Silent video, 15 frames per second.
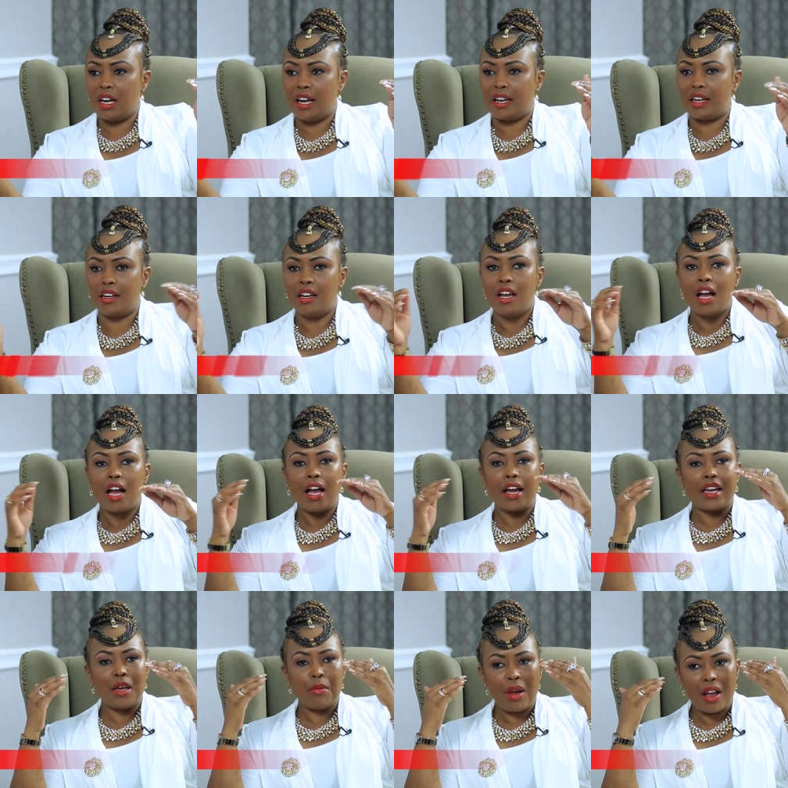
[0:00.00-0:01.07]
line, I
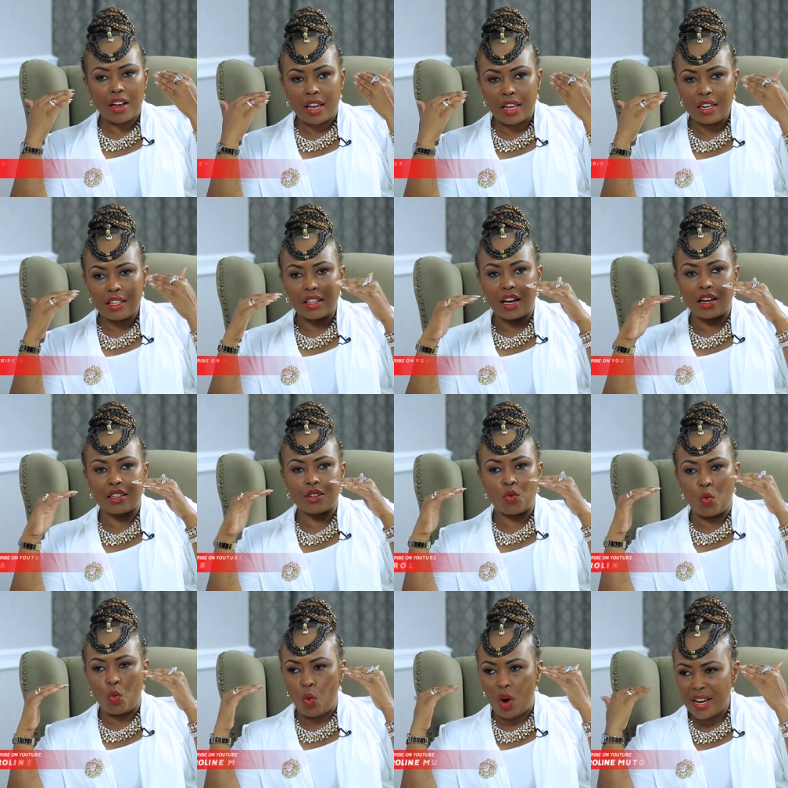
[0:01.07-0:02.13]
keep getting that
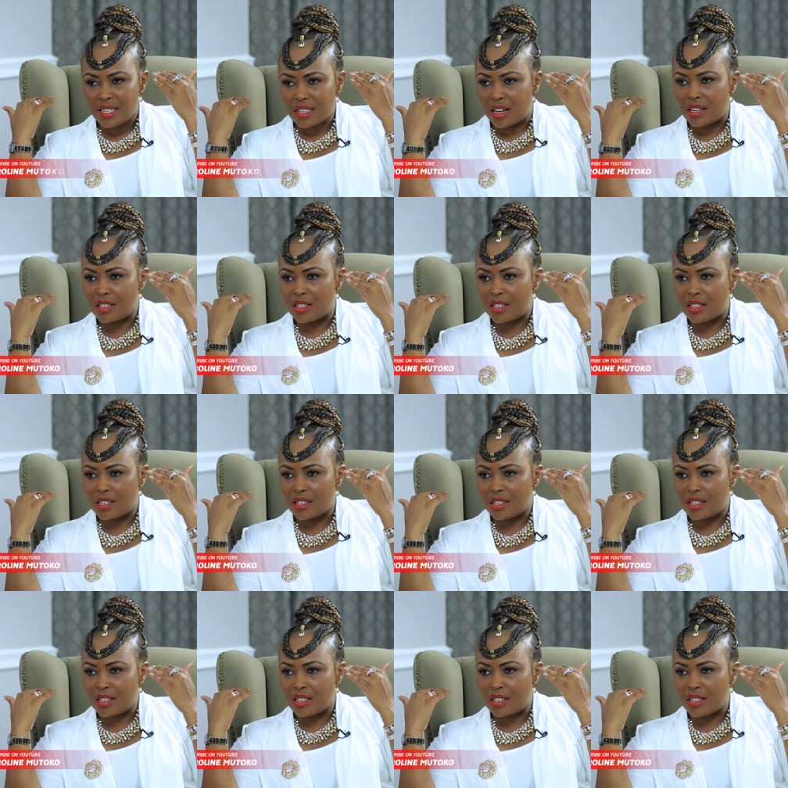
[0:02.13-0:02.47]
white